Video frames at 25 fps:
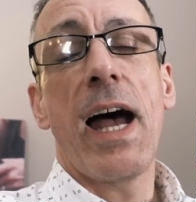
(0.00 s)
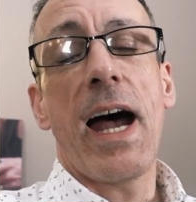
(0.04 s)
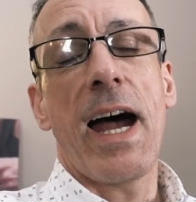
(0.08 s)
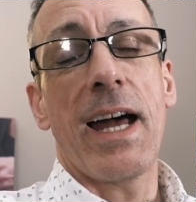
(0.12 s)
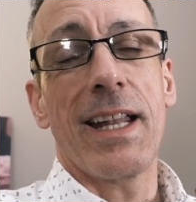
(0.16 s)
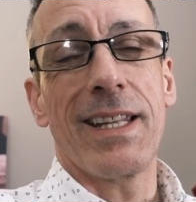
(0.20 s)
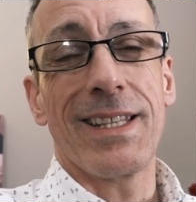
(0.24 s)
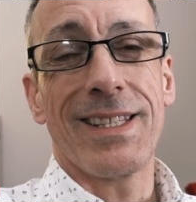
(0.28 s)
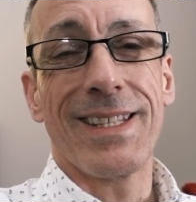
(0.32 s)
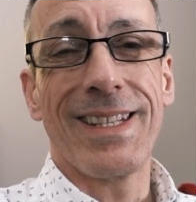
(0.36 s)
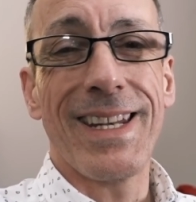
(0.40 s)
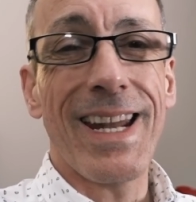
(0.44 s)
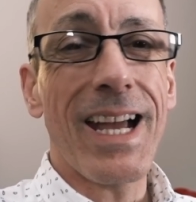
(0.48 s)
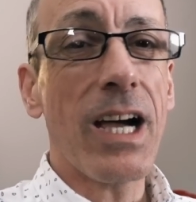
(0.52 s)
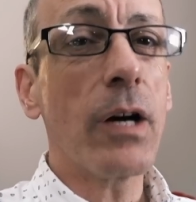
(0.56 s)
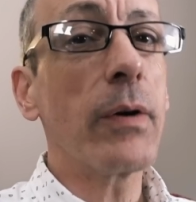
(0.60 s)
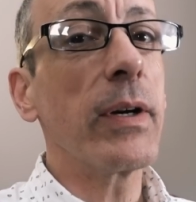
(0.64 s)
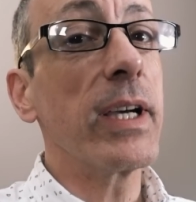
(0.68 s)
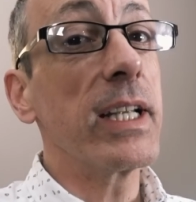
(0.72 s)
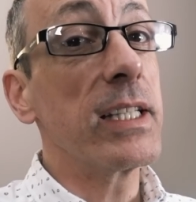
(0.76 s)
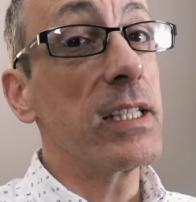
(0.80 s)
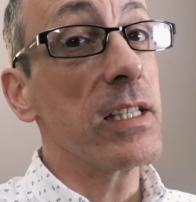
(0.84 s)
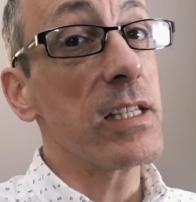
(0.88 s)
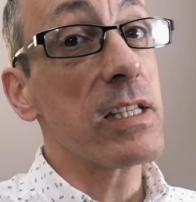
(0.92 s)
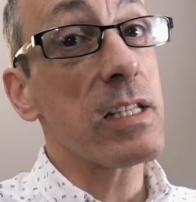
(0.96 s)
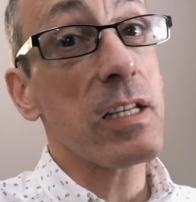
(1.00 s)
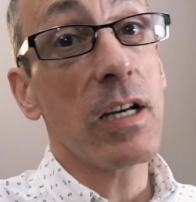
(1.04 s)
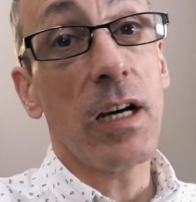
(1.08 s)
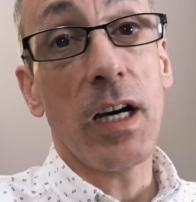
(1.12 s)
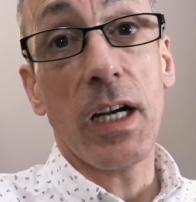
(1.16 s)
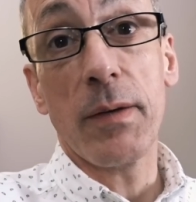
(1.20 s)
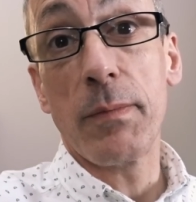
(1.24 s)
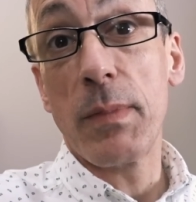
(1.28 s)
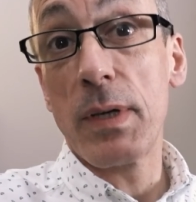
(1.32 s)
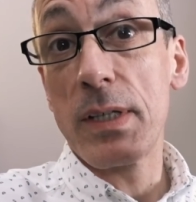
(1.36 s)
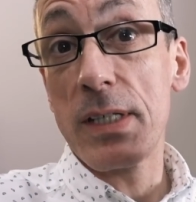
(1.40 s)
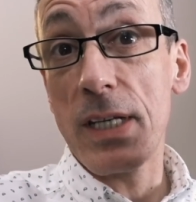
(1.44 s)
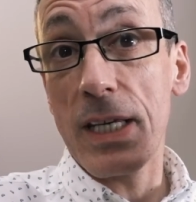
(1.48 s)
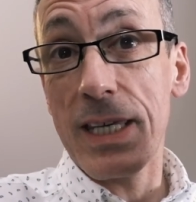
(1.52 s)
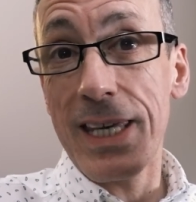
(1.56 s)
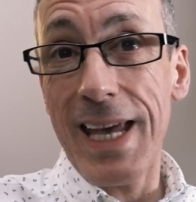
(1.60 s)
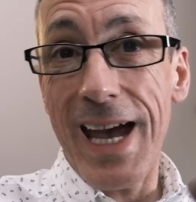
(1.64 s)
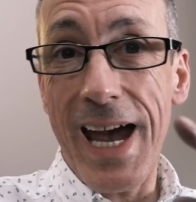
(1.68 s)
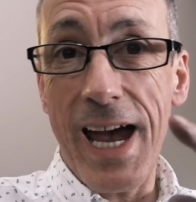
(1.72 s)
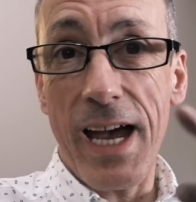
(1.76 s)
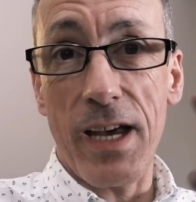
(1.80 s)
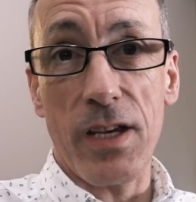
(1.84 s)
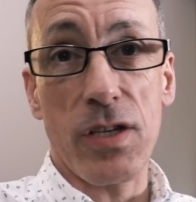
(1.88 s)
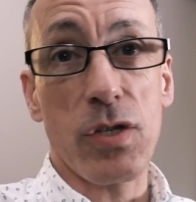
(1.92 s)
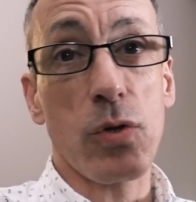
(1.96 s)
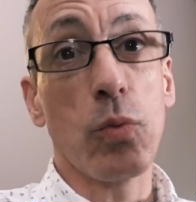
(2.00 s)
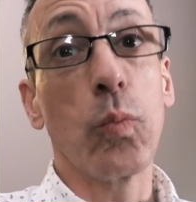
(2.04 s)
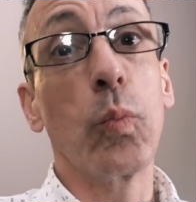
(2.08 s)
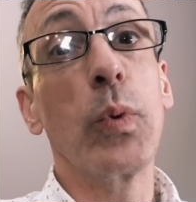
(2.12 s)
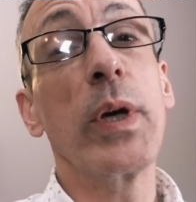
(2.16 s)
And now it is time to cast.